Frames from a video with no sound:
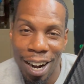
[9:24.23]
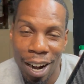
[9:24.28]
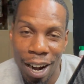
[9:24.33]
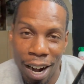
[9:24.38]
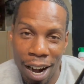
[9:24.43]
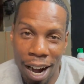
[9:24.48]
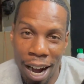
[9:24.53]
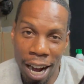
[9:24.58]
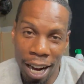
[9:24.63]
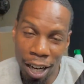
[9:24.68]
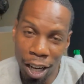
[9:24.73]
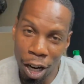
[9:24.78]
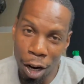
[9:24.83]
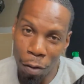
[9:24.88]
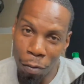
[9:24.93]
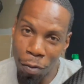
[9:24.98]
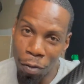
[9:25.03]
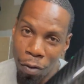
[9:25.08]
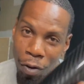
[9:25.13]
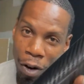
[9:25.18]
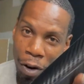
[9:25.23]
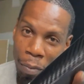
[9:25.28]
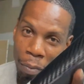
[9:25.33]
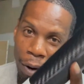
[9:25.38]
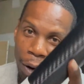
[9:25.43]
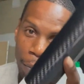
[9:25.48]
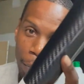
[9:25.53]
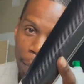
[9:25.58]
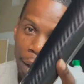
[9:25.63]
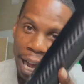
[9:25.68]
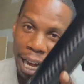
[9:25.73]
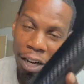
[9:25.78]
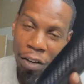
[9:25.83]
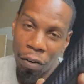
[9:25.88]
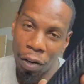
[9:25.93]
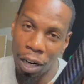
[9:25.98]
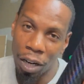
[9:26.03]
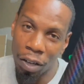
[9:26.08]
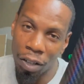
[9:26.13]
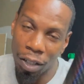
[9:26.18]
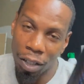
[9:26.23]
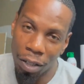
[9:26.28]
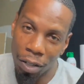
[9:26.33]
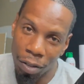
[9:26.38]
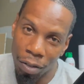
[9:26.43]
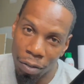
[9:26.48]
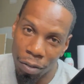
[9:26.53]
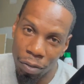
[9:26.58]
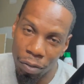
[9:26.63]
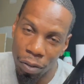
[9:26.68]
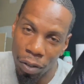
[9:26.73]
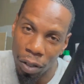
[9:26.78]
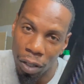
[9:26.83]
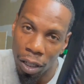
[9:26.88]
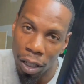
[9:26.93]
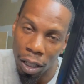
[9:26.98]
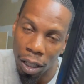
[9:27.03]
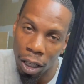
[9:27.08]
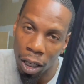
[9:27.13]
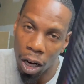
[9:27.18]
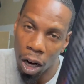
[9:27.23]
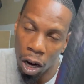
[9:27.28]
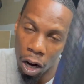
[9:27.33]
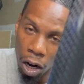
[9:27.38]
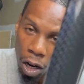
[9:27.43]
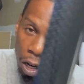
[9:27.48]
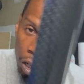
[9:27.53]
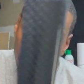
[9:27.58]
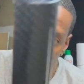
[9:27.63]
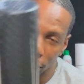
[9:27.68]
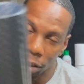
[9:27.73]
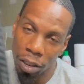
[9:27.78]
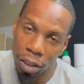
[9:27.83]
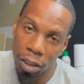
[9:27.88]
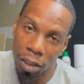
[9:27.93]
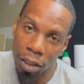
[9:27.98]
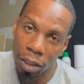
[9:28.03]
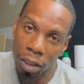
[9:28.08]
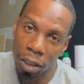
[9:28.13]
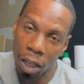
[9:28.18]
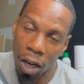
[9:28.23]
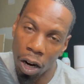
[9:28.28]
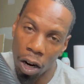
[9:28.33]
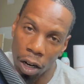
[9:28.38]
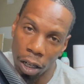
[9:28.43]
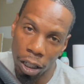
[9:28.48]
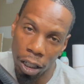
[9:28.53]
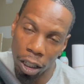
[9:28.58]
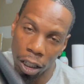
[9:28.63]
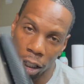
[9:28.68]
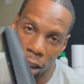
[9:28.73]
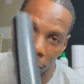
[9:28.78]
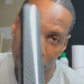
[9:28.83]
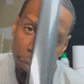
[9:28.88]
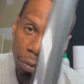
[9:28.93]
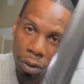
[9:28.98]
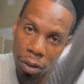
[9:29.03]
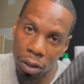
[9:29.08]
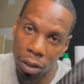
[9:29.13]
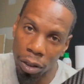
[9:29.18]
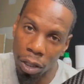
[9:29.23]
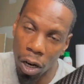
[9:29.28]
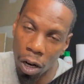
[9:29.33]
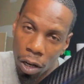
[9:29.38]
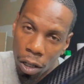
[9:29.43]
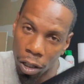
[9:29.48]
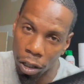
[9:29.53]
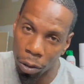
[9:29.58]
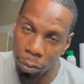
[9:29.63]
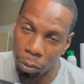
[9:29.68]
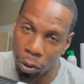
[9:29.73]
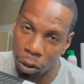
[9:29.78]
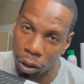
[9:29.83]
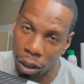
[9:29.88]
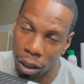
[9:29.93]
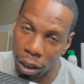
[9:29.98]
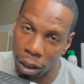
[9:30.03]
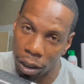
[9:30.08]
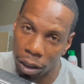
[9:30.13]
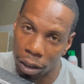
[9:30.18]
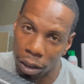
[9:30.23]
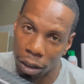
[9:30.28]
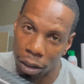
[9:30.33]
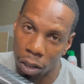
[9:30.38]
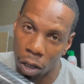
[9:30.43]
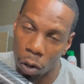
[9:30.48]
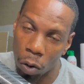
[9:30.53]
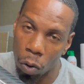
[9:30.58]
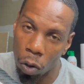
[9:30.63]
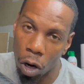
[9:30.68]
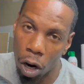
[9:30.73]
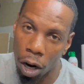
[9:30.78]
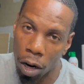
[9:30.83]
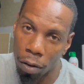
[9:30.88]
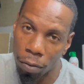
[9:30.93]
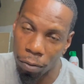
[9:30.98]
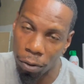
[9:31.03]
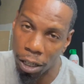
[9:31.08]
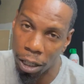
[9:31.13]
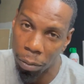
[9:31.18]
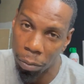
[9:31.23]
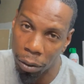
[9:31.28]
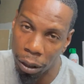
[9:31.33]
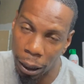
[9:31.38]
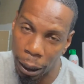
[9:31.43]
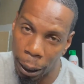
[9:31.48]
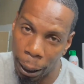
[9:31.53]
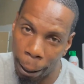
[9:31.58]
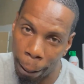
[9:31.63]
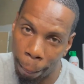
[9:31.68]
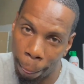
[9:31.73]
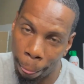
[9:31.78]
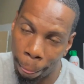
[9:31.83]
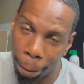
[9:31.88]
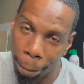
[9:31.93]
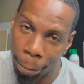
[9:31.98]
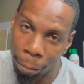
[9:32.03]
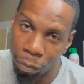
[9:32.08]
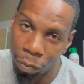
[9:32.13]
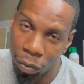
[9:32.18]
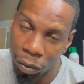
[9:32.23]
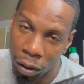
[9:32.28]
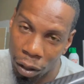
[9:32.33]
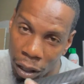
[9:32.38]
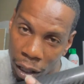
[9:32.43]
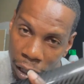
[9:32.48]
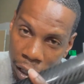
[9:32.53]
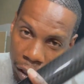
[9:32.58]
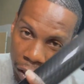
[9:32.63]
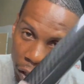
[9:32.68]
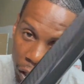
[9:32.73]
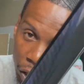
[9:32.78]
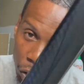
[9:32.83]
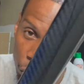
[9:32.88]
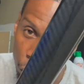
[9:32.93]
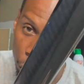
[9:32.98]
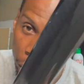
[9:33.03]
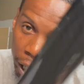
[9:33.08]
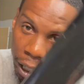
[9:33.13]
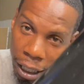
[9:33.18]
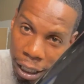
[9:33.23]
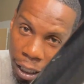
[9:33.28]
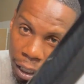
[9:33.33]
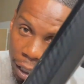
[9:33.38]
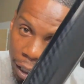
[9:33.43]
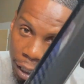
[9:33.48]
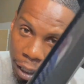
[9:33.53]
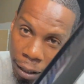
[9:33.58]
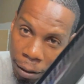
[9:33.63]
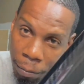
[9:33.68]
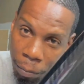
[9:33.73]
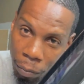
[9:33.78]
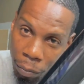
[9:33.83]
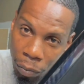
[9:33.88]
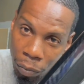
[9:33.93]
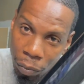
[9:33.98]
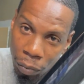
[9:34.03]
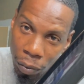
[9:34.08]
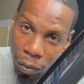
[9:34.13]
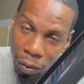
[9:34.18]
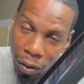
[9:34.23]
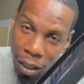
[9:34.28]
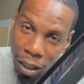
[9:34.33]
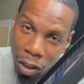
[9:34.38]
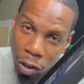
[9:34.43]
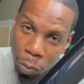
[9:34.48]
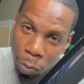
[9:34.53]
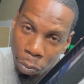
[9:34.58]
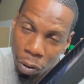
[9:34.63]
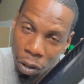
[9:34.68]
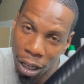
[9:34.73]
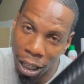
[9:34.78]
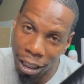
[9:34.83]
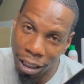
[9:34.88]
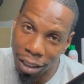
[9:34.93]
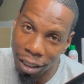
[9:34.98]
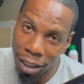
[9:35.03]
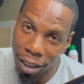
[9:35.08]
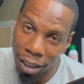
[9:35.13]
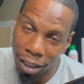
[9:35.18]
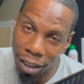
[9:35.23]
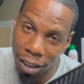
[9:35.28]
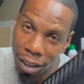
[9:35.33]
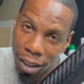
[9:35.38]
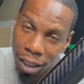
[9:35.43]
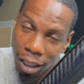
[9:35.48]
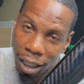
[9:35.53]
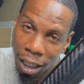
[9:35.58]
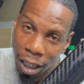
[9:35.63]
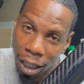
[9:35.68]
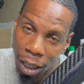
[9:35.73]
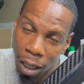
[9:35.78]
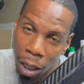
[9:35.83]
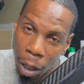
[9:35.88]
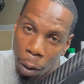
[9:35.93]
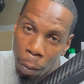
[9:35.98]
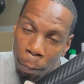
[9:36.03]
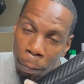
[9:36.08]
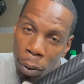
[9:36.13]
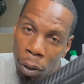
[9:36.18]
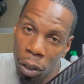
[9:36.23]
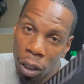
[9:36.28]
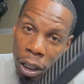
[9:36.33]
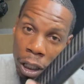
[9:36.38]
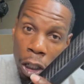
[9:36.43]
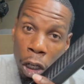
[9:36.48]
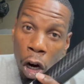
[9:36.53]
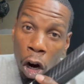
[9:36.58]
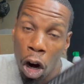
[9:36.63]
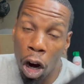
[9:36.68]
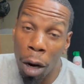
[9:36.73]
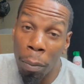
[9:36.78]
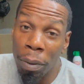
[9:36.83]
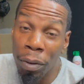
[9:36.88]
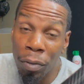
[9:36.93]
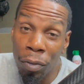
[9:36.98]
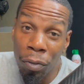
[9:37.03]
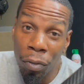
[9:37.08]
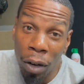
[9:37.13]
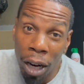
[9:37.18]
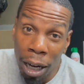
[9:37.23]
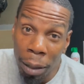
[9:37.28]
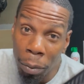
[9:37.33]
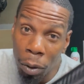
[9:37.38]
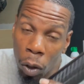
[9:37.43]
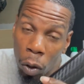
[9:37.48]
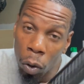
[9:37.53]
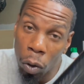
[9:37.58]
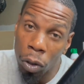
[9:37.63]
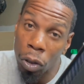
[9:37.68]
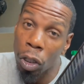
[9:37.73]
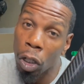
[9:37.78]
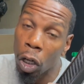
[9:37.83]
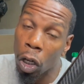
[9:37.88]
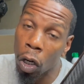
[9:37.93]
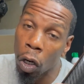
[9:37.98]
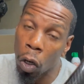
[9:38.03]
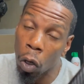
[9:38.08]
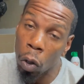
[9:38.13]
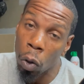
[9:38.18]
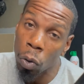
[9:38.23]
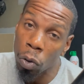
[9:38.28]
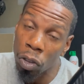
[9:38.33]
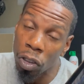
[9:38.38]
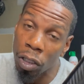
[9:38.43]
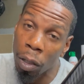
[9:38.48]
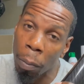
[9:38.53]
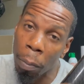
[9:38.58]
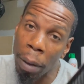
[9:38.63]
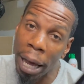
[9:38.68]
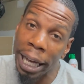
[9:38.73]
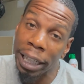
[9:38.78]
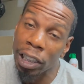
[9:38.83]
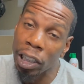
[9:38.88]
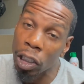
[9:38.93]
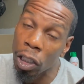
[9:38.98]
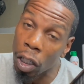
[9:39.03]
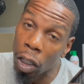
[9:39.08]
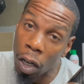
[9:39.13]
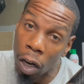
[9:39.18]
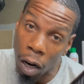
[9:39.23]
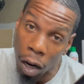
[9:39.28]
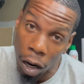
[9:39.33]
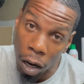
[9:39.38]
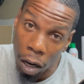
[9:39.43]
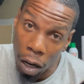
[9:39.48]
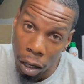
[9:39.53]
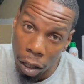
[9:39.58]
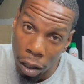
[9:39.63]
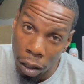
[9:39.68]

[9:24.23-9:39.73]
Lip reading: I come from a background of cars, car clubs, car communities, the whole car family. This right here is priceless. Putting carbon fiber on your clothes to match your car?